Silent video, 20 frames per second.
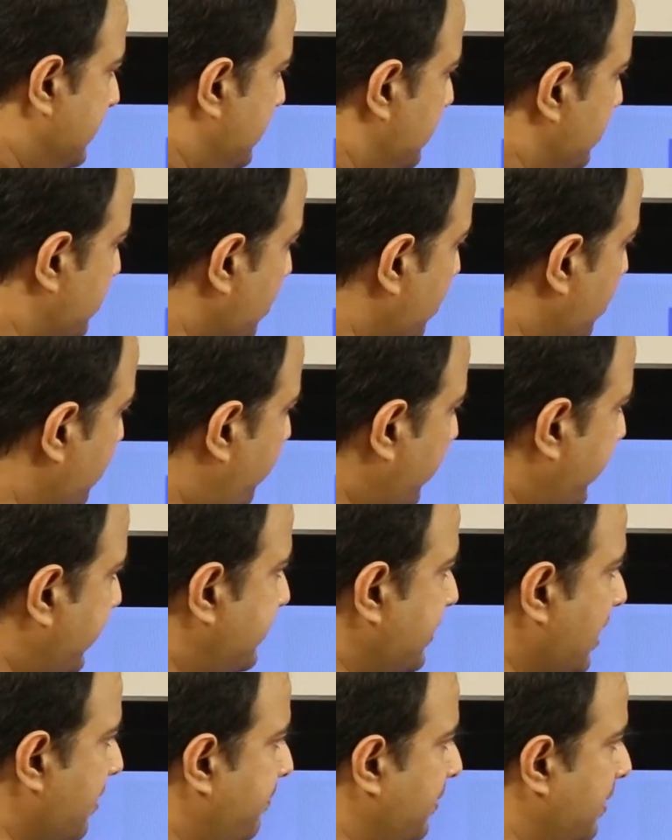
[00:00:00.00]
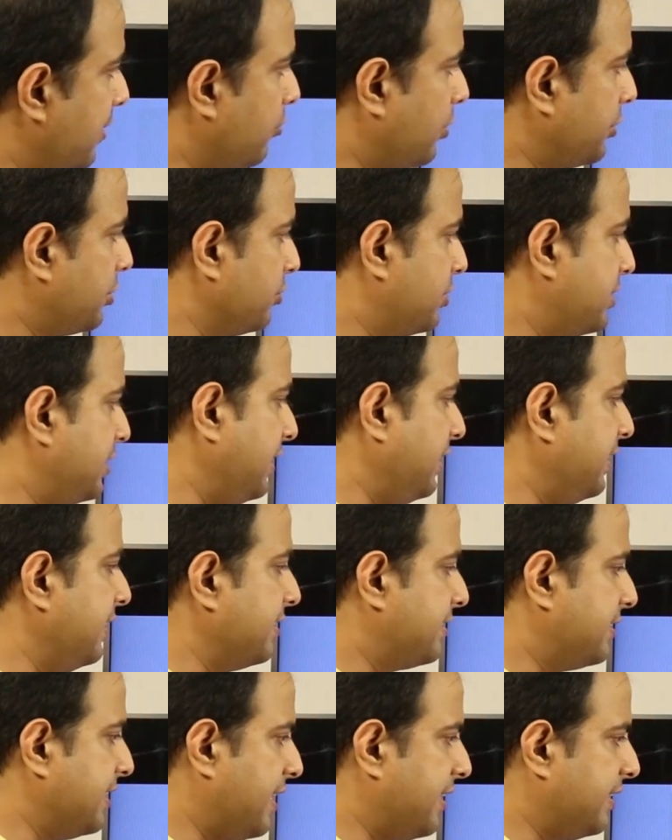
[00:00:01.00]
So for example, what you see
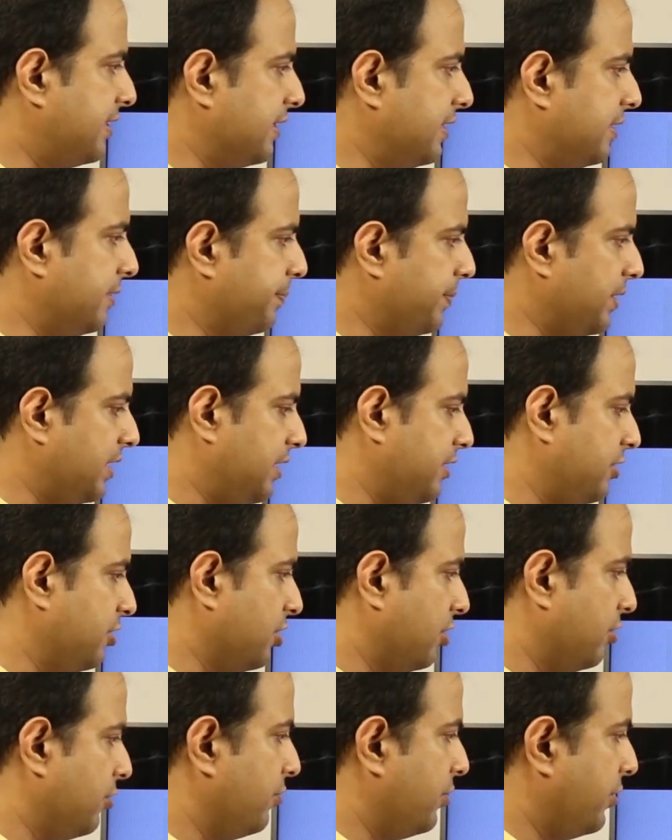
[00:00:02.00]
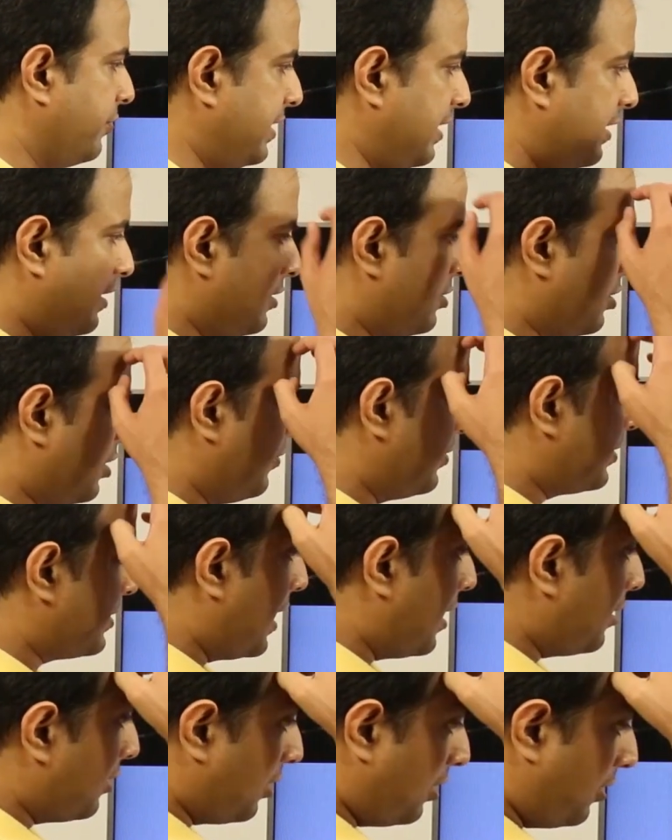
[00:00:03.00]
is that, uh, uh, you know, we will sort of start